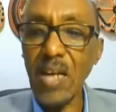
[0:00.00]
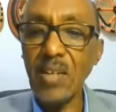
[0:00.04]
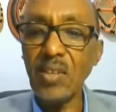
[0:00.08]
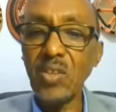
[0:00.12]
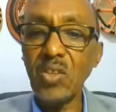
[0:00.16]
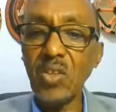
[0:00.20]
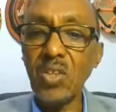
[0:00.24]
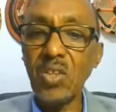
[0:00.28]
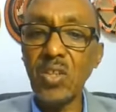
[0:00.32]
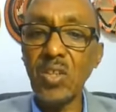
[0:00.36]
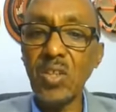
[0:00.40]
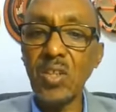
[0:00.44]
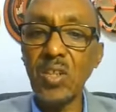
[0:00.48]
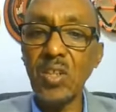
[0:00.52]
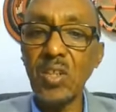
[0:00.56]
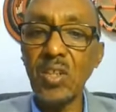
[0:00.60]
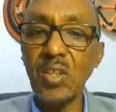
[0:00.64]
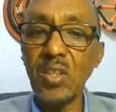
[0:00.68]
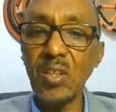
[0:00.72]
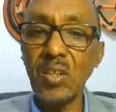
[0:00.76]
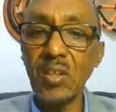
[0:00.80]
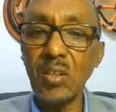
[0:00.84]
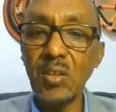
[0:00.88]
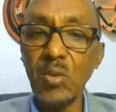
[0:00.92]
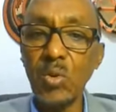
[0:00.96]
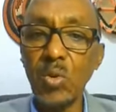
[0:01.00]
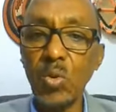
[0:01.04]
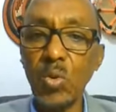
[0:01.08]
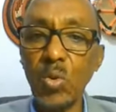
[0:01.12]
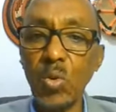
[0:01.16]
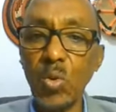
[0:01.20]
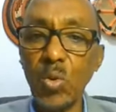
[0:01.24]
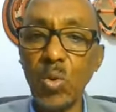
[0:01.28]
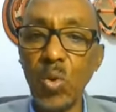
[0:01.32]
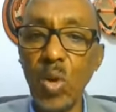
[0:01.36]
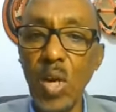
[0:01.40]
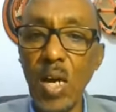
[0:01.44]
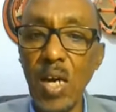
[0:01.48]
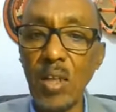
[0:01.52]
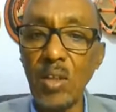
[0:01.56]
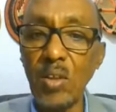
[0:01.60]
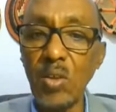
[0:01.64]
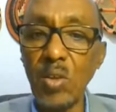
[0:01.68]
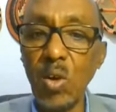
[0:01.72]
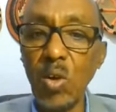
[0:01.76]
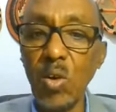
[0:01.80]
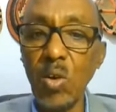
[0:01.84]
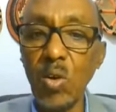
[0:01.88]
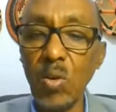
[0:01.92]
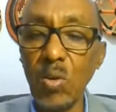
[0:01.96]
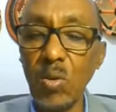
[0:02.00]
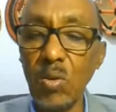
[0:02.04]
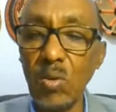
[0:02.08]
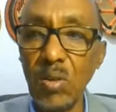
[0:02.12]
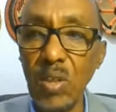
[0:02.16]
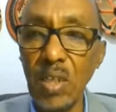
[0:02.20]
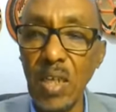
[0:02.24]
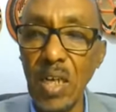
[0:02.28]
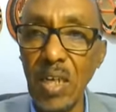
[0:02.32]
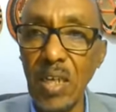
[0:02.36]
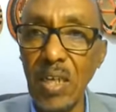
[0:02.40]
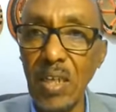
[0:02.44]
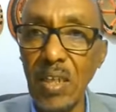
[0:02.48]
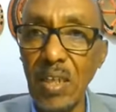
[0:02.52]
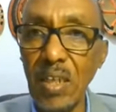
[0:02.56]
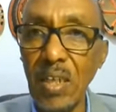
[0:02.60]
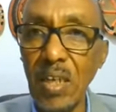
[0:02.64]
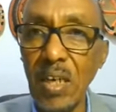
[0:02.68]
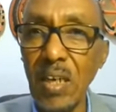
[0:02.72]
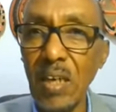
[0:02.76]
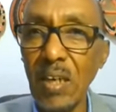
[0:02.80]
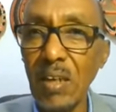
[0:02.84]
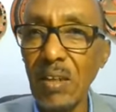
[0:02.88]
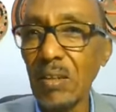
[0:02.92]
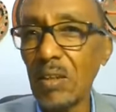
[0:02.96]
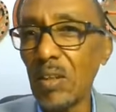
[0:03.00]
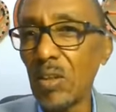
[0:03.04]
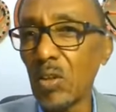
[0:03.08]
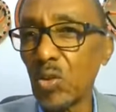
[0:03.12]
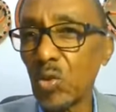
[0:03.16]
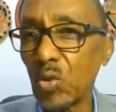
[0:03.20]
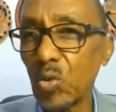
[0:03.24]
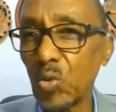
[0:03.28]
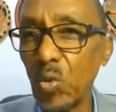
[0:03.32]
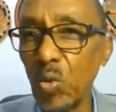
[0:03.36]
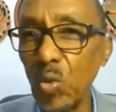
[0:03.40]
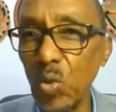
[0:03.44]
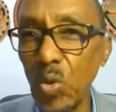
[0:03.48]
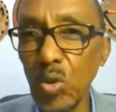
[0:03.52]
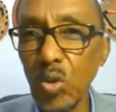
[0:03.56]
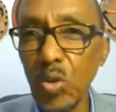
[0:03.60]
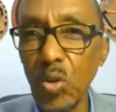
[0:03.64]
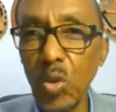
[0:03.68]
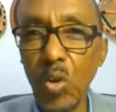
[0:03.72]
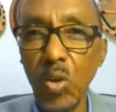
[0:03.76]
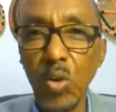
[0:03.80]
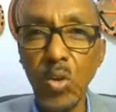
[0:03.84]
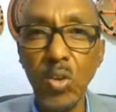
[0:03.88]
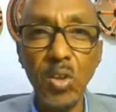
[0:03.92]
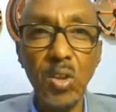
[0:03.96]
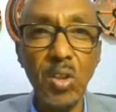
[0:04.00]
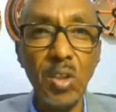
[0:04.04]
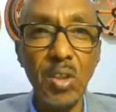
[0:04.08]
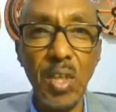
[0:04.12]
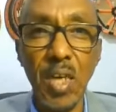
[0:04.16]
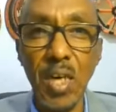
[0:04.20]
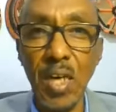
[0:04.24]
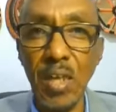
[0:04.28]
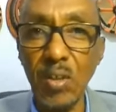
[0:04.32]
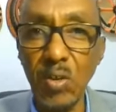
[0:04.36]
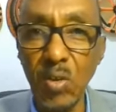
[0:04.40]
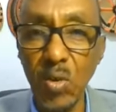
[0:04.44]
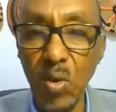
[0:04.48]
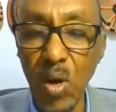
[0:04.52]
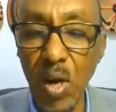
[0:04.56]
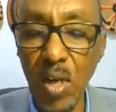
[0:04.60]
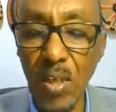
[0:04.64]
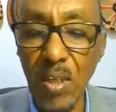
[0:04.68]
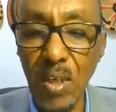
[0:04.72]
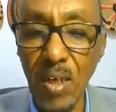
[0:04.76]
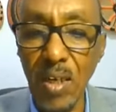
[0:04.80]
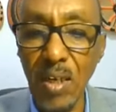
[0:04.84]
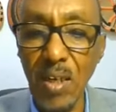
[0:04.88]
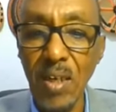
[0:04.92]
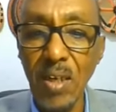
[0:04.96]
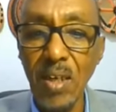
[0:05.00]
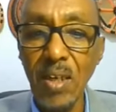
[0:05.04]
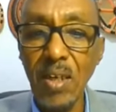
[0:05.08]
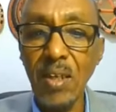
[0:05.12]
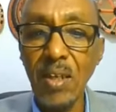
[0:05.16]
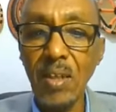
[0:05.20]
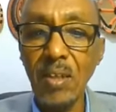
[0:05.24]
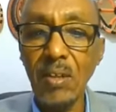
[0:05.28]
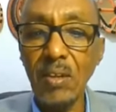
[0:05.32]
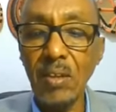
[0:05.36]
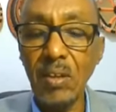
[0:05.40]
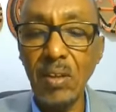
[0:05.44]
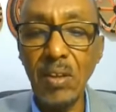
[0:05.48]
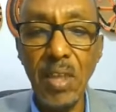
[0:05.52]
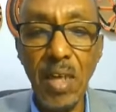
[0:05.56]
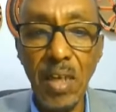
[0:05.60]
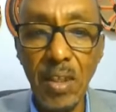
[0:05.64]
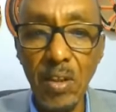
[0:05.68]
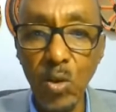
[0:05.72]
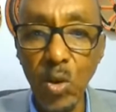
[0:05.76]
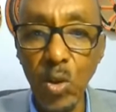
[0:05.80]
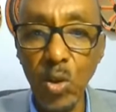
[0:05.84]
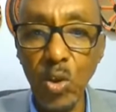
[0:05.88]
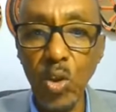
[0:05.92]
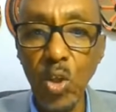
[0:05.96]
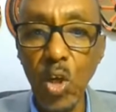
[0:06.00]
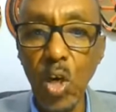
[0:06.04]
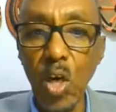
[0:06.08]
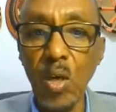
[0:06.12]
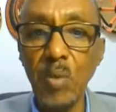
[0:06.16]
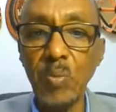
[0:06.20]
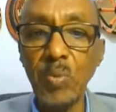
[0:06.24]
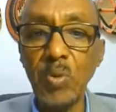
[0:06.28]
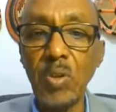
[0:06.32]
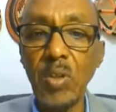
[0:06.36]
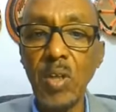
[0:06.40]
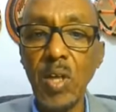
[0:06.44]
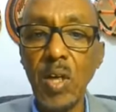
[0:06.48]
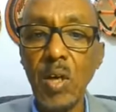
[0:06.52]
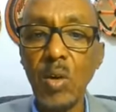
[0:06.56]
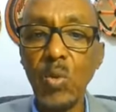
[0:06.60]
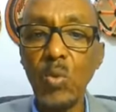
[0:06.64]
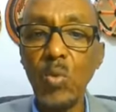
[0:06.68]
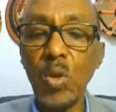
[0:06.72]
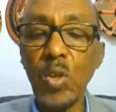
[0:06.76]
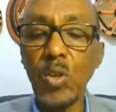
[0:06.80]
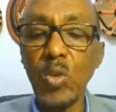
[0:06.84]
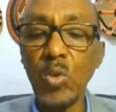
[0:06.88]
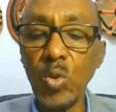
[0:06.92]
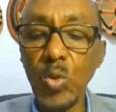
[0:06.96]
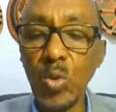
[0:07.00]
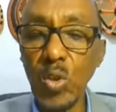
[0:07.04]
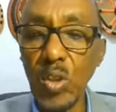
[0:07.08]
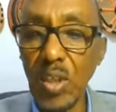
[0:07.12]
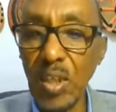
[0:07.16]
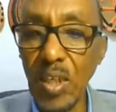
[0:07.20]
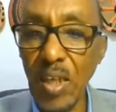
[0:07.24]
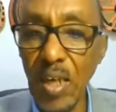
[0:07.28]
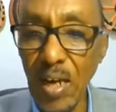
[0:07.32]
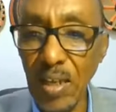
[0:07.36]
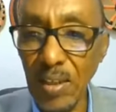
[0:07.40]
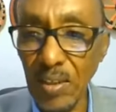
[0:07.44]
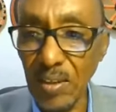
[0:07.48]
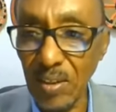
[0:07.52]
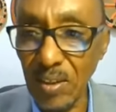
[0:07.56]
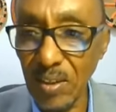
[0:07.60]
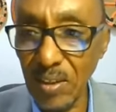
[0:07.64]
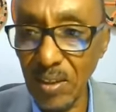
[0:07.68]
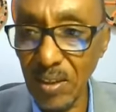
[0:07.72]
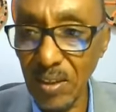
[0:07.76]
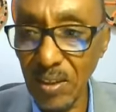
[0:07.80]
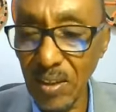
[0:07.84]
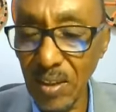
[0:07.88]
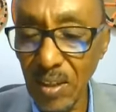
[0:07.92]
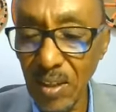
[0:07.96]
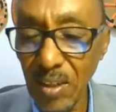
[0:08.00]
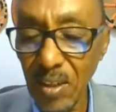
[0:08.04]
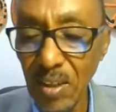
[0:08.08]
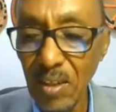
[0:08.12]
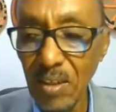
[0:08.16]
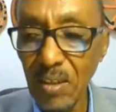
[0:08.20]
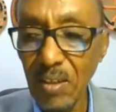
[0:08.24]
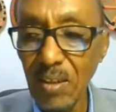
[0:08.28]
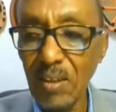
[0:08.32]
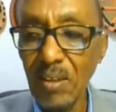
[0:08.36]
Youngsters who had no really, their schools lost, they had no jobs, were using guns